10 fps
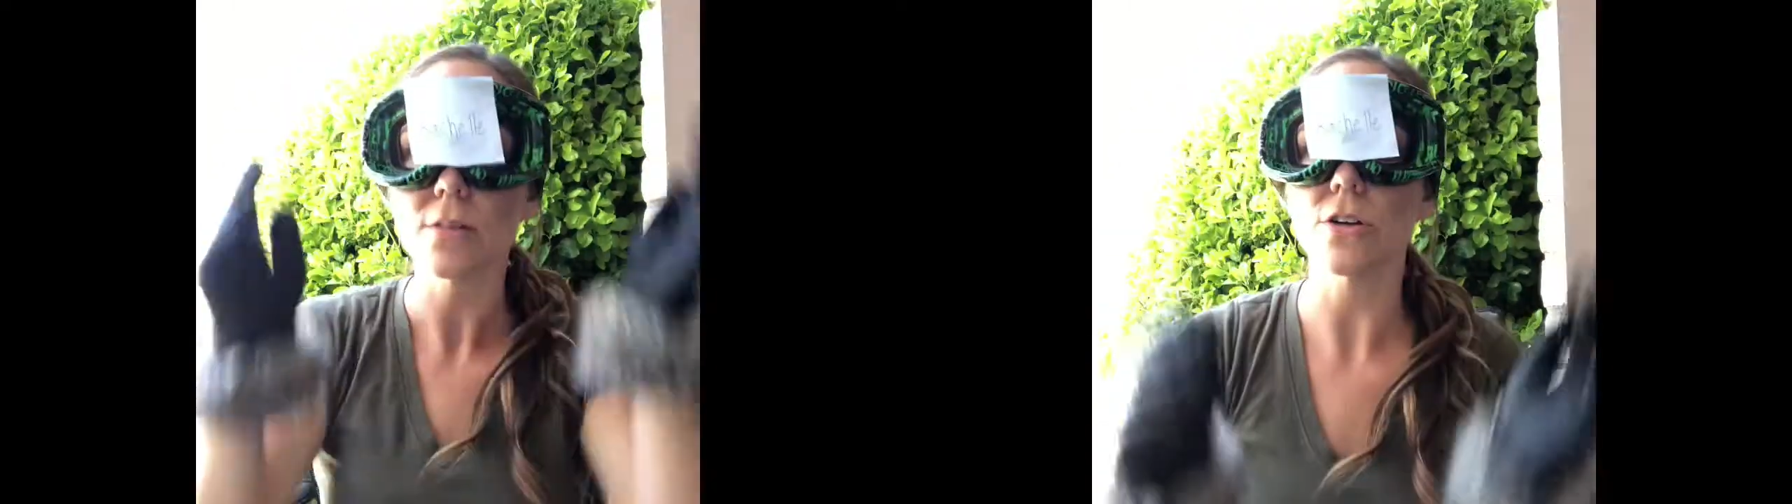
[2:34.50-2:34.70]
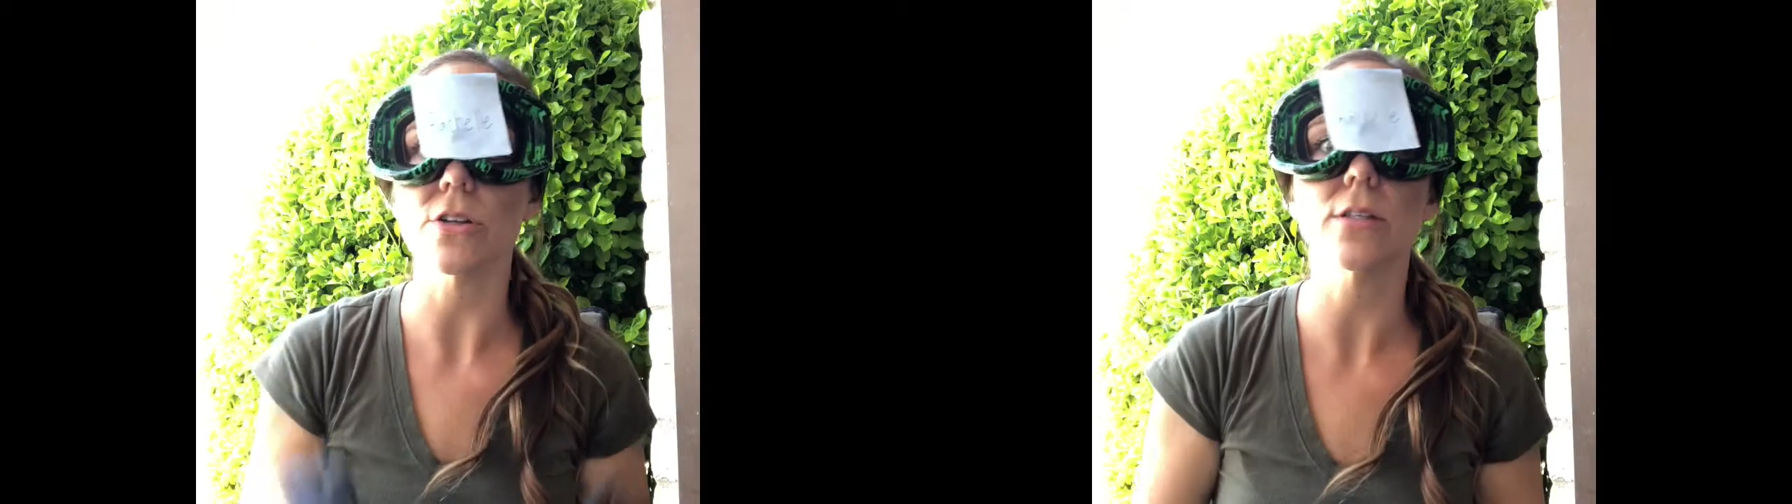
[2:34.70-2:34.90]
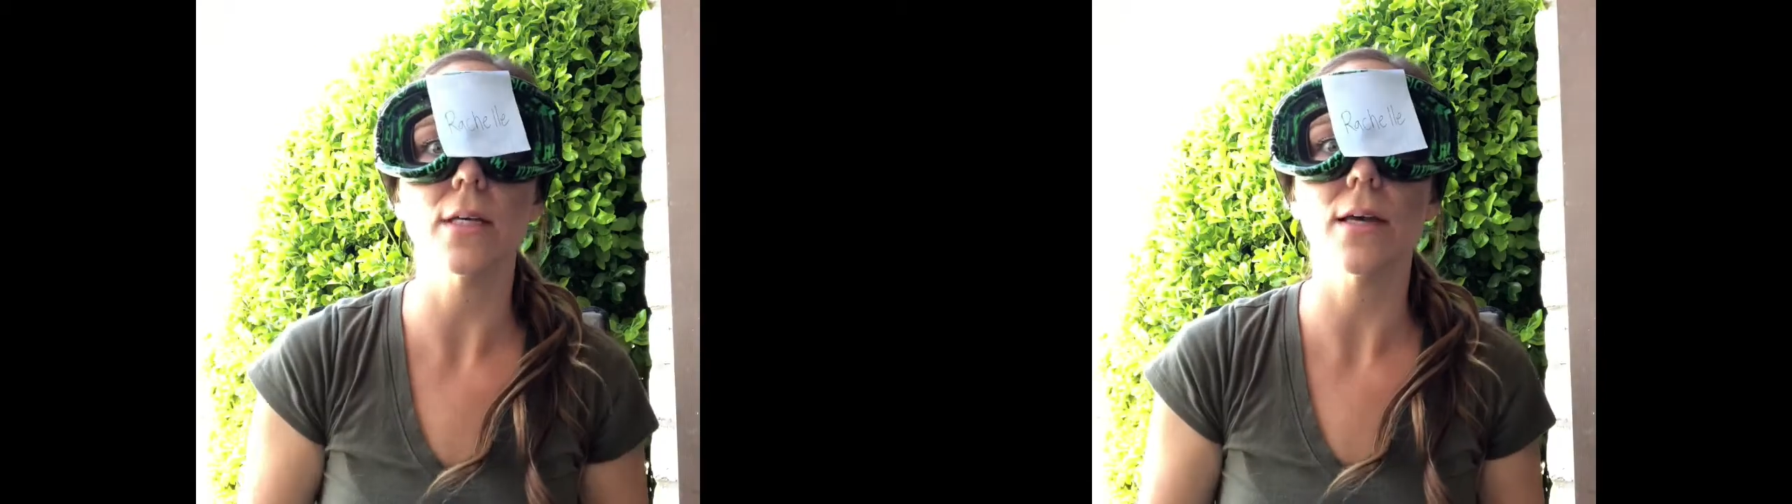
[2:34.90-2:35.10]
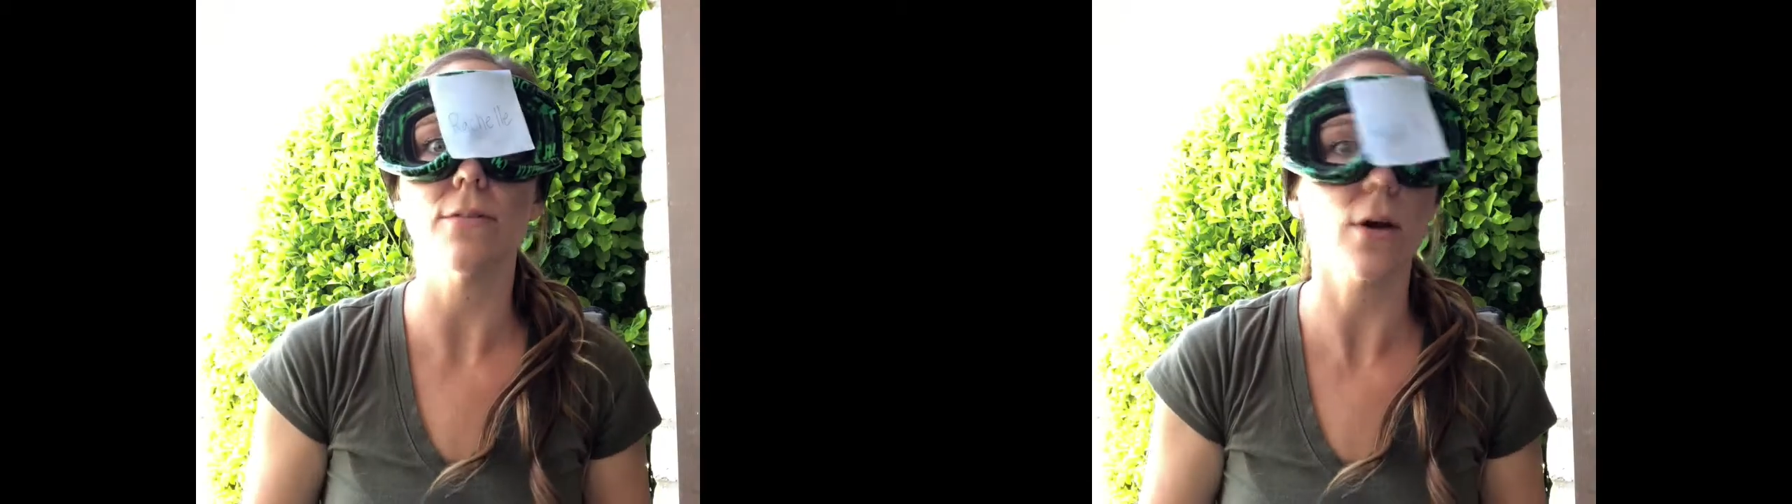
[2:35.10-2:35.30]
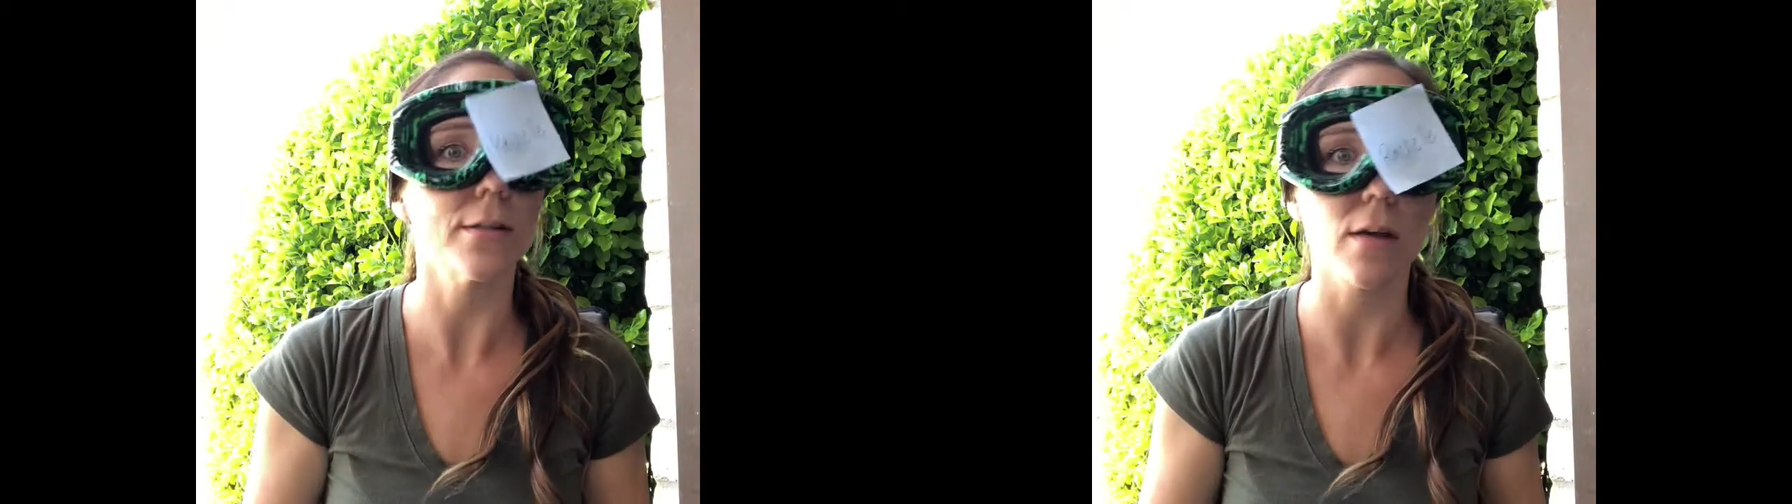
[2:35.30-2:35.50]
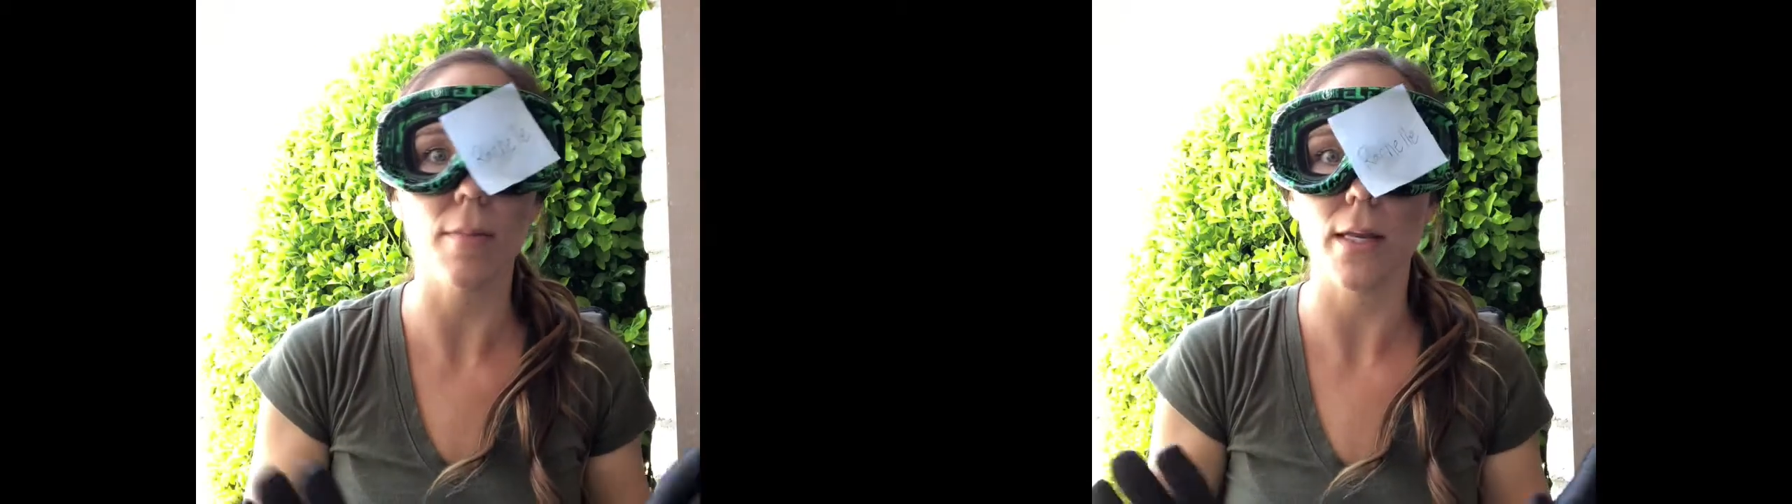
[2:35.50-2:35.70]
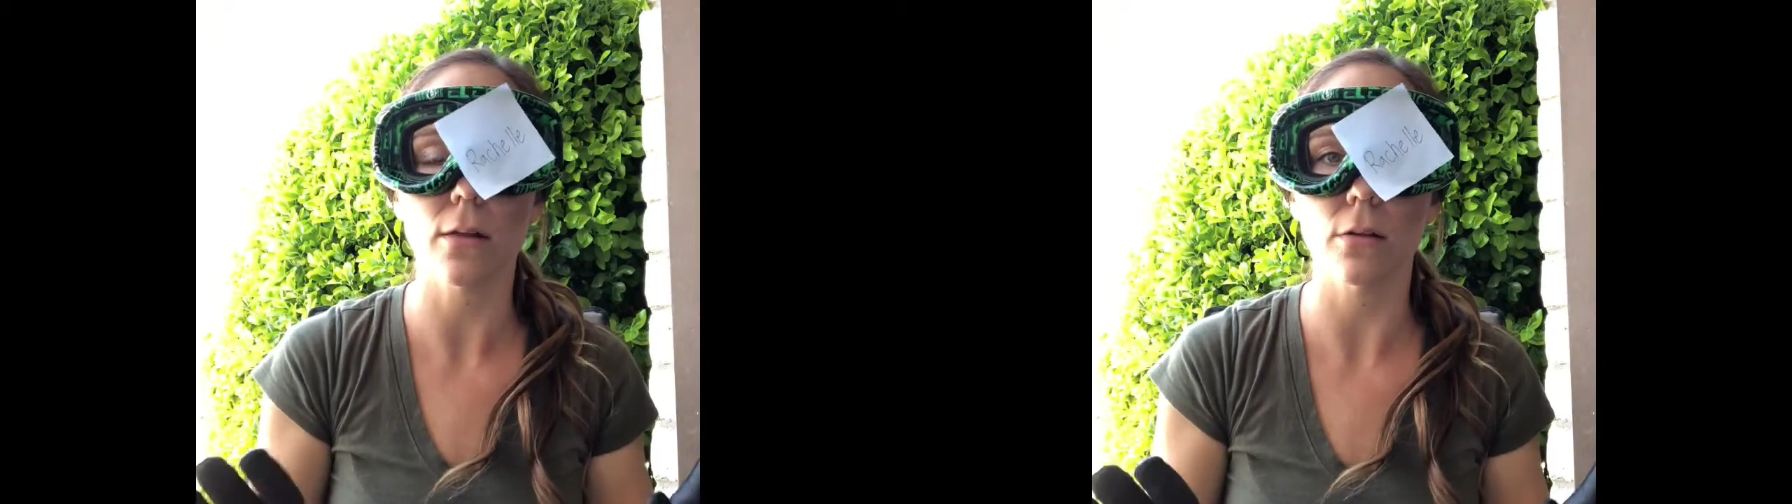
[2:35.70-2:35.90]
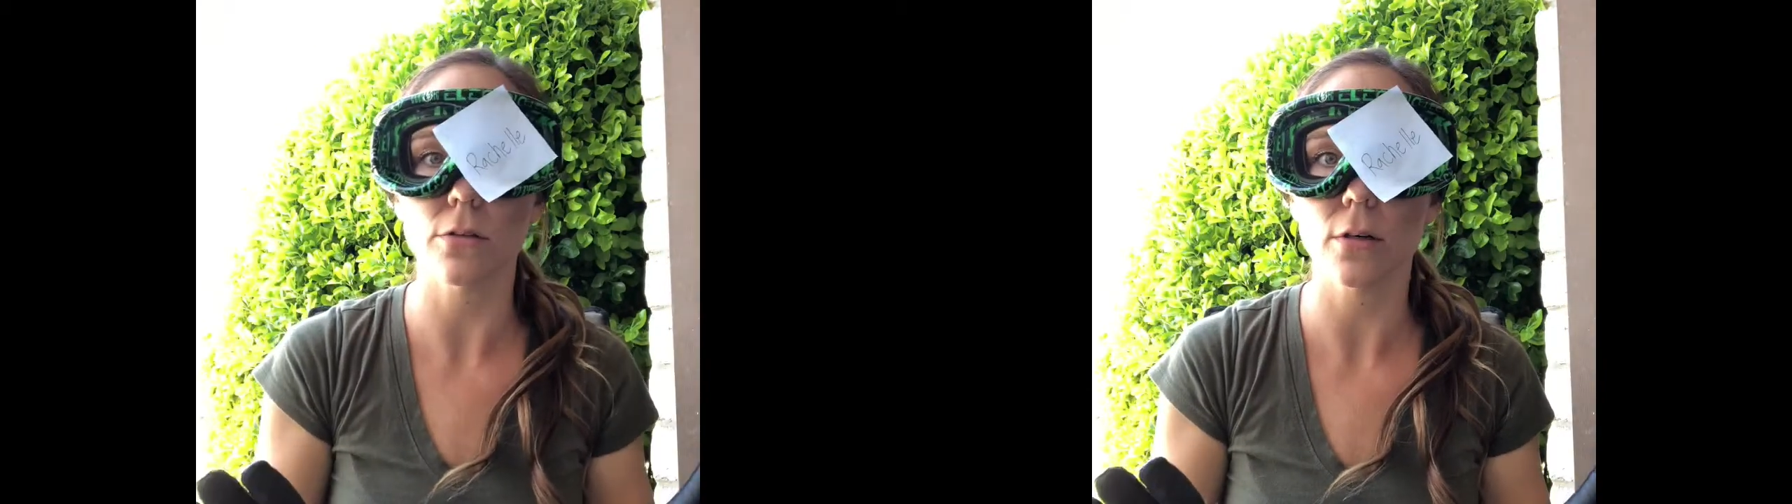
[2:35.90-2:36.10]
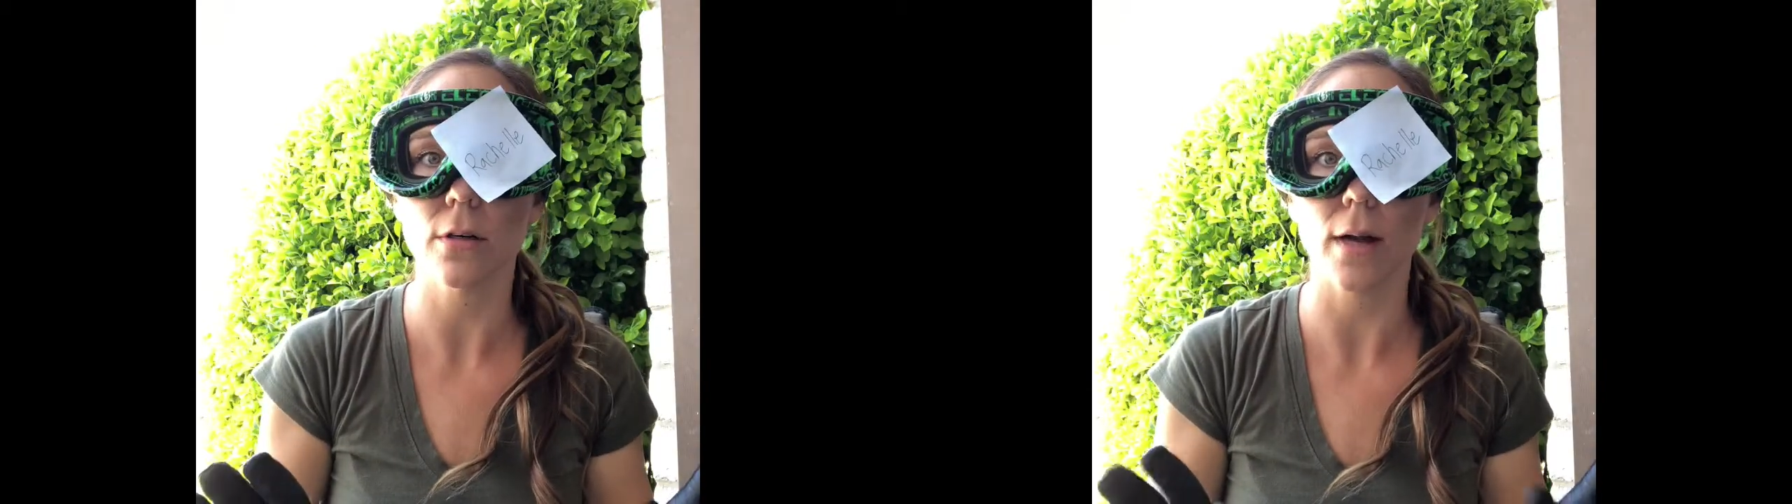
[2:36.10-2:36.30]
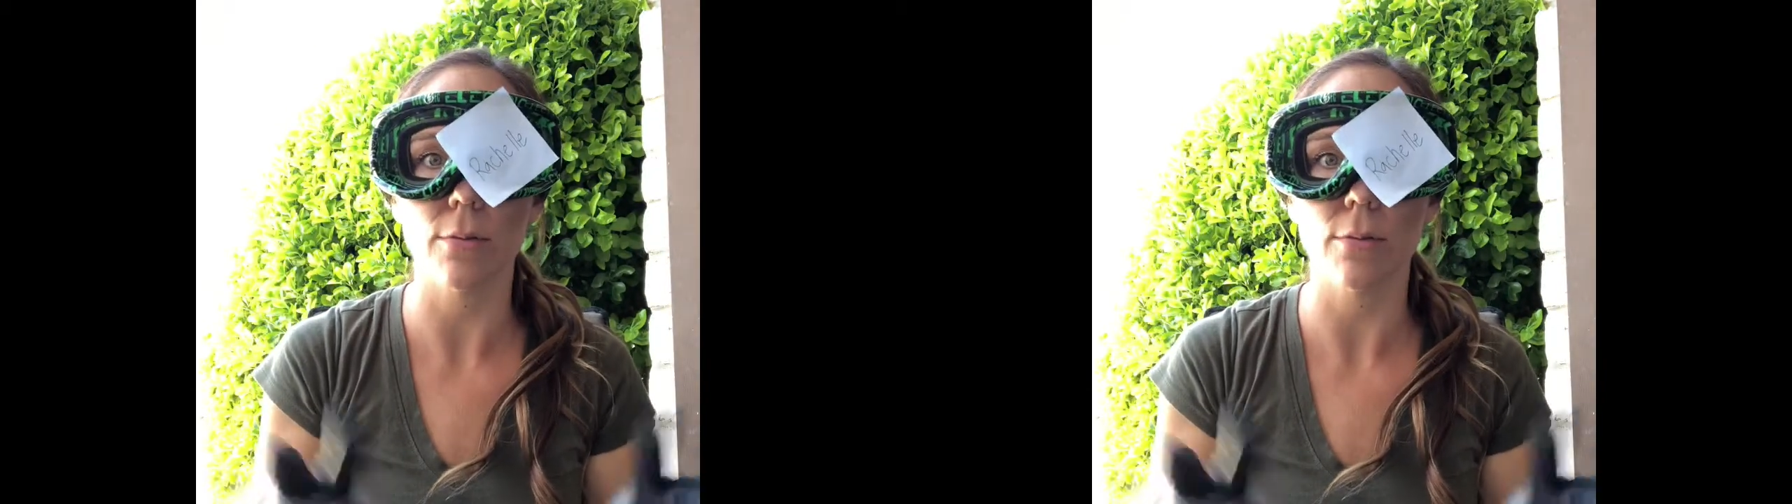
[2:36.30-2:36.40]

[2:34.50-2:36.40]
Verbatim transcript: Seriously, if you guys come any closer,